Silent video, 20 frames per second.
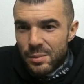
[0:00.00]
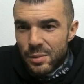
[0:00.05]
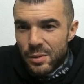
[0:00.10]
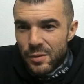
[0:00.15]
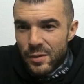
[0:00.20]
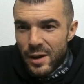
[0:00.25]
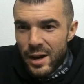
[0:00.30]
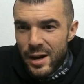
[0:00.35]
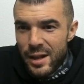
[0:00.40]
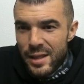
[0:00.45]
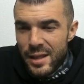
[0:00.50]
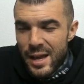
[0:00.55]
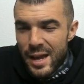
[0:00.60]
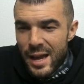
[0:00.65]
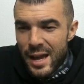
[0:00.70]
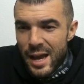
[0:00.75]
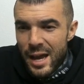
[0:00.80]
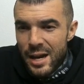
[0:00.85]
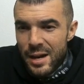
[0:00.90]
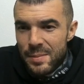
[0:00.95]
Provided
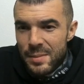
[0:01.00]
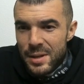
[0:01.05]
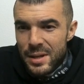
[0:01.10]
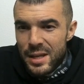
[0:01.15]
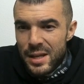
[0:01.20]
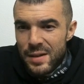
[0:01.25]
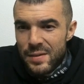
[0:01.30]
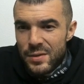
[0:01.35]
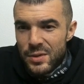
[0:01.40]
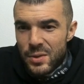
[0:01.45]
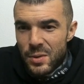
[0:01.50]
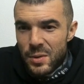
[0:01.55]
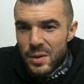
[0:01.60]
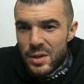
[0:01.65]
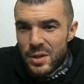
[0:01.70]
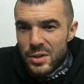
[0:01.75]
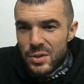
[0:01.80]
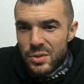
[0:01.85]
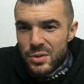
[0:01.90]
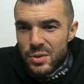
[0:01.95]
that Adam and Eve
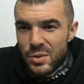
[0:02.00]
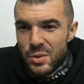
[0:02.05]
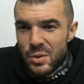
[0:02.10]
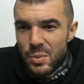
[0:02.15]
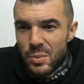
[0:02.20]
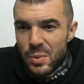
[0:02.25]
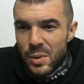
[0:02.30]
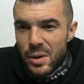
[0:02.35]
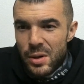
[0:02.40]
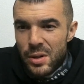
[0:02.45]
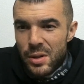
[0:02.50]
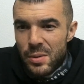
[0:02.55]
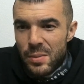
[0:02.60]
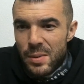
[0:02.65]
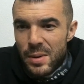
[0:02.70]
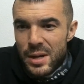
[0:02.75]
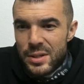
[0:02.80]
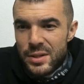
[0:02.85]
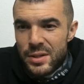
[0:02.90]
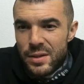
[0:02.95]
story is true, where the
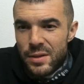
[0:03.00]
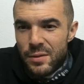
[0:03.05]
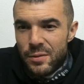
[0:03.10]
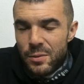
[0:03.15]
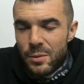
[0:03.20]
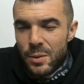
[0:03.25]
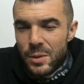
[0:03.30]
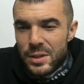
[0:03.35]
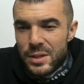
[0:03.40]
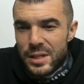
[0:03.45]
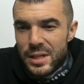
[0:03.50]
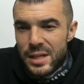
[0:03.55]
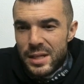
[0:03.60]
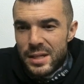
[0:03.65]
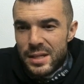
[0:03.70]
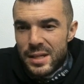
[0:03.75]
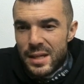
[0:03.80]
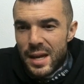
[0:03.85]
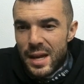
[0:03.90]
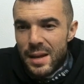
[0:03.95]
rest of the
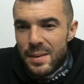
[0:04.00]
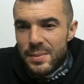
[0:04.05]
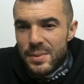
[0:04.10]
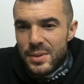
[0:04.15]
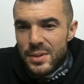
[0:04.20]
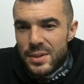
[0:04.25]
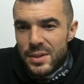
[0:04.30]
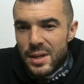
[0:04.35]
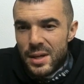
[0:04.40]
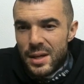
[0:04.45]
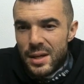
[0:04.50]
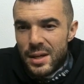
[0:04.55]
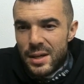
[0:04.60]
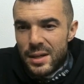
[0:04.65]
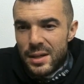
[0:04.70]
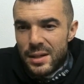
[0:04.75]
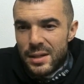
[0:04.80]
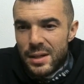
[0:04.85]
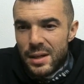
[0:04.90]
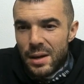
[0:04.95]
14 types
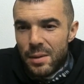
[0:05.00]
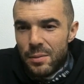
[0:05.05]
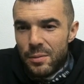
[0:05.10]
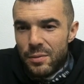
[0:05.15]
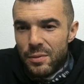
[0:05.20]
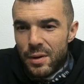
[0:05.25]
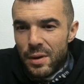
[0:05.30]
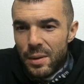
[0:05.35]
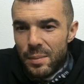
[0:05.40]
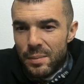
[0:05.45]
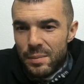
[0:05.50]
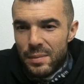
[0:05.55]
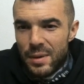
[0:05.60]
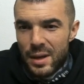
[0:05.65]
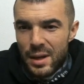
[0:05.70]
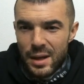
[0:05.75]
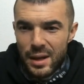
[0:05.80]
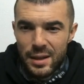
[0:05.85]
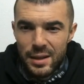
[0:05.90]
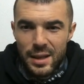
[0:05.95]
uh, come from?
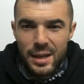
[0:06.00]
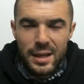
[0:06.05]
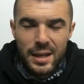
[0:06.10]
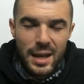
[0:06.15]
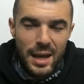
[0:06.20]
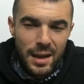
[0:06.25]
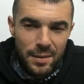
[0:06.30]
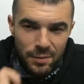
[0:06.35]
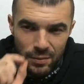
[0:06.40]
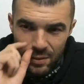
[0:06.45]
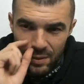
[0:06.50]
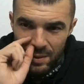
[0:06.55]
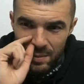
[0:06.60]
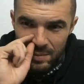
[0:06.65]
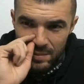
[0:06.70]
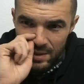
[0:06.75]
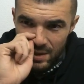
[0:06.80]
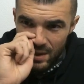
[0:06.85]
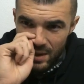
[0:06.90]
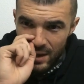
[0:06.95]
Uh, they came
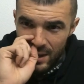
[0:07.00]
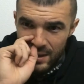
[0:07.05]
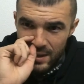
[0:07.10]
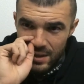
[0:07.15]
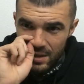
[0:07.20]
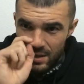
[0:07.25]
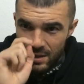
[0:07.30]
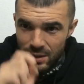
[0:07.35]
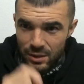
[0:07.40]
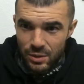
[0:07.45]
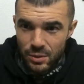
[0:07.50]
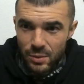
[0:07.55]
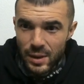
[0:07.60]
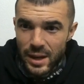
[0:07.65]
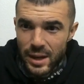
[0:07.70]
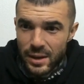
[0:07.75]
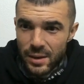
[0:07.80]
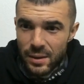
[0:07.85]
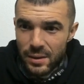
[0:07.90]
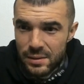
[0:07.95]
from God the
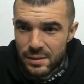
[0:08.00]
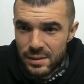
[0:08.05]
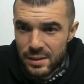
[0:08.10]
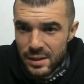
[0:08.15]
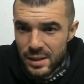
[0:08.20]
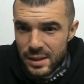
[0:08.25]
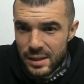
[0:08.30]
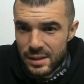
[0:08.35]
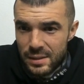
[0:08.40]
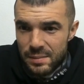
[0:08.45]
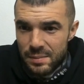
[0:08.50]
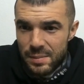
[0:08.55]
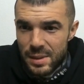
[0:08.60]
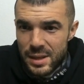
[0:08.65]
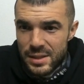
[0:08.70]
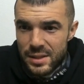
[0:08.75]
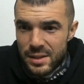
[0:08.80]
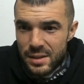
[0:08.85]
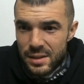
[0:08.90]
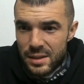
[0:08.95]
Creator, uh,
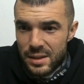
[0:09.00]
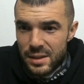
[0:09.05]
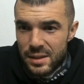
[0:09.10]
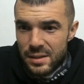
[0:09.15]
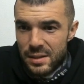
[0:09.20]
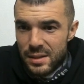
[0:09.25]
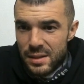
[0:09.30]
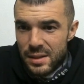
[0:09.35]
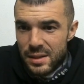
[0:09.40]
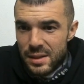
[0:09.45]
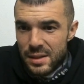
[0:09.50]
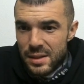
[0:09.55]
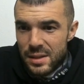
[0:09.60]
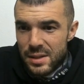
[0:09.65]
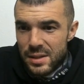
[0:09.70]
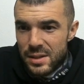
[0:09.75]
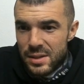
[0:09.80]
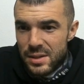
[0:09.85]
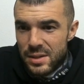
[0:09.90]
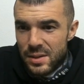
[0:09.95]
basically.
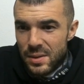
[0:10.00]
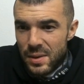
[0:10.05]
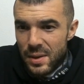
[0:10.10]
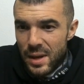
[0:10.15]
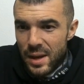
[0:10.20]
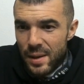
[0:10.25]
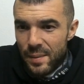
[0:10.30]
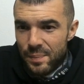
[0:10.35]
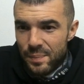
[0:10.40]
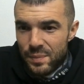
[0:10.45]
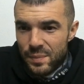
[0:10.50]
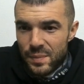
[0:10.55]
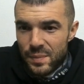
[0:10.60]
So, yeah.